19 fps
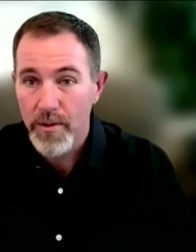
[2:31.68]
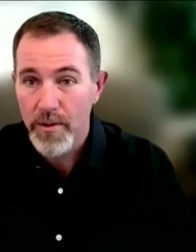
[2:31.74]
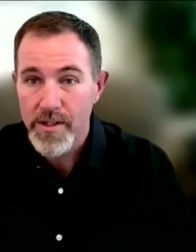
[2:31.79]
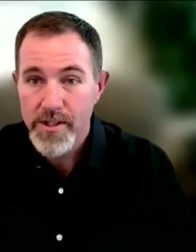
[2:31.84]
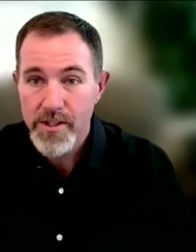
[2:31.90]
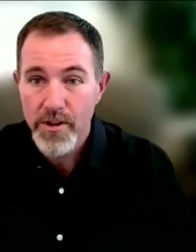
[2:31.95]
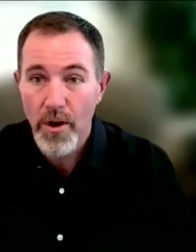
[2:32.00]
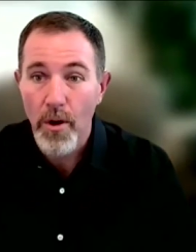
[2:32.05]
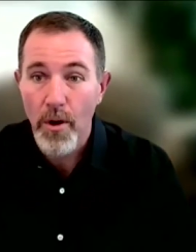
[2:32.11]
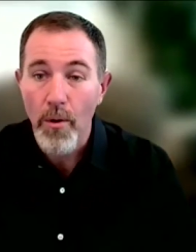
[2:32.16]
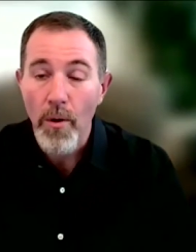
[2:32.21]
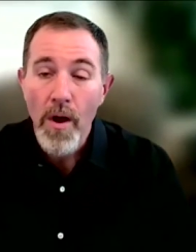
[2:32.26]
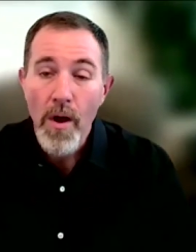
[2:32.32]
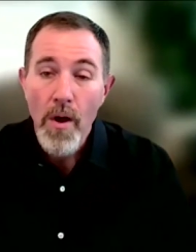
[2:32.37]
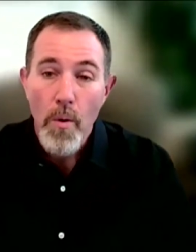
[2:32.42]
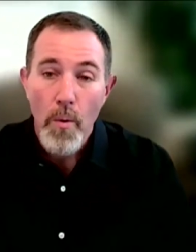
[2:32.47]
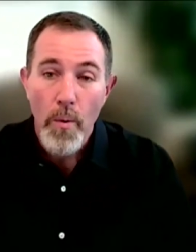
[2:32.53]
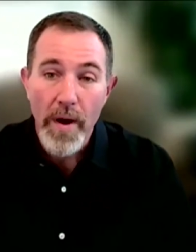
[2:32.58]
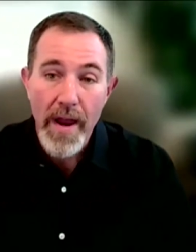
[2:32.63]
So,
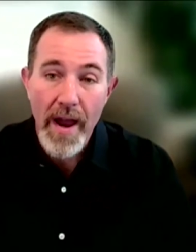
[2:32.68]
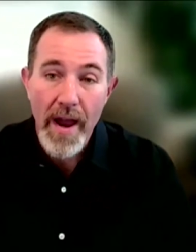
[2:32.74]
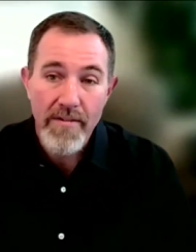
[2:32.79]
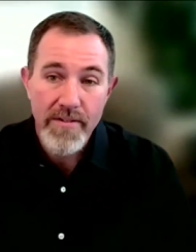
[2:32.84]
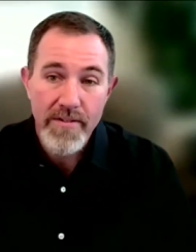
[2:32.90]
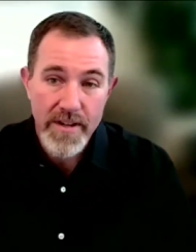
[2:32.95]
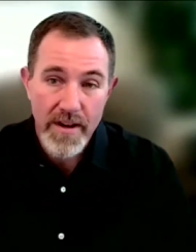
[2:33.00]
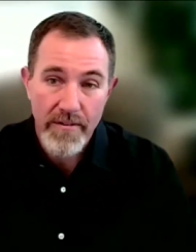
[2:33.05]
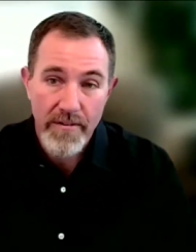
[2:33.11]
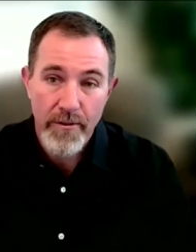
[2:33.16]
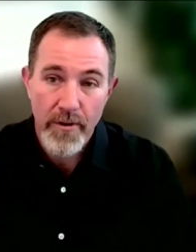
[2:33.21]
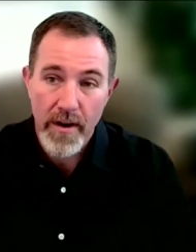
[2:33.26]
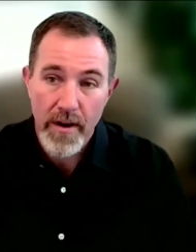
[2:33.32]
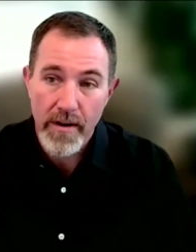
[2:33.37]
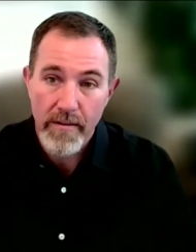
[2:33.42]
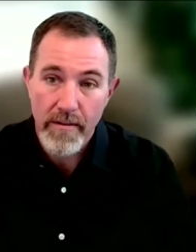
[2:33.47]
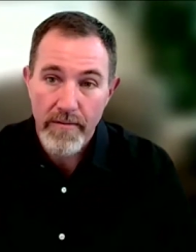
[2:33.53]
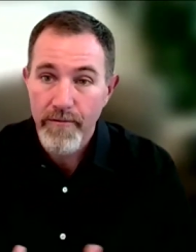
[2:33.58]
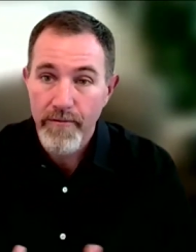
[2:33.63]
we have
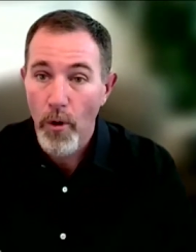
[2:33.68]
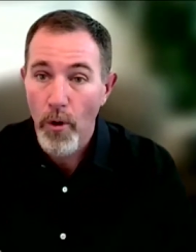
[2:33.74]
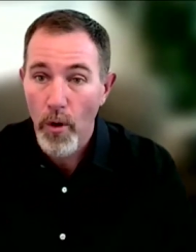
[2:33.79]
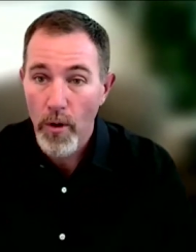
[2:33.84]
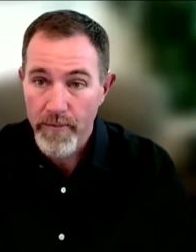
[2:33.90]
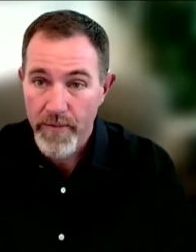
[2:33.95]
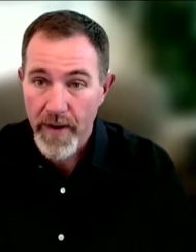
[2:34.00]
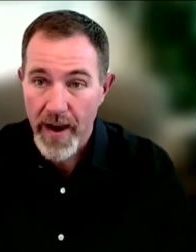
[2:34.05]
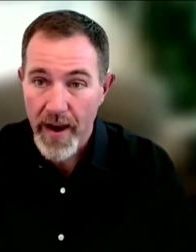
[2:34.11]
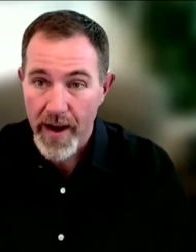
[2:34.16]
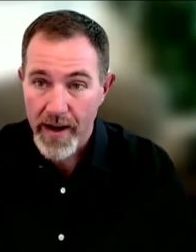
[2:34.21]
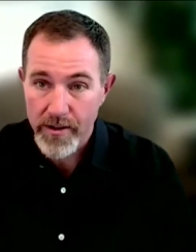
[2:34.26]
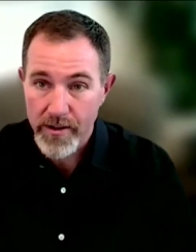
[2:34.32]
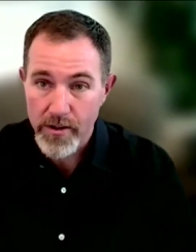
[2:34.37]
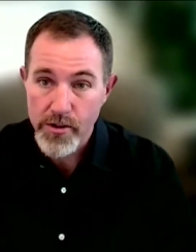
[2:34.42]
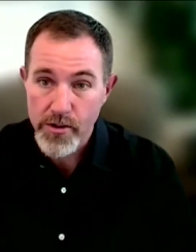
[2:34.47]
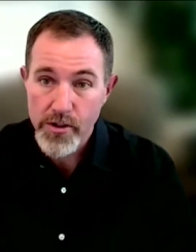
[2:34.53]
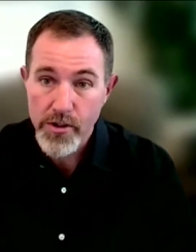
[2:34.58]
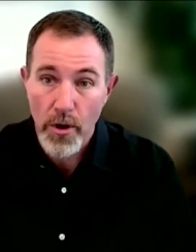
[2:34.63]
different form
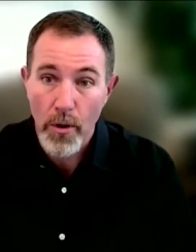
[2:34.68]
factors.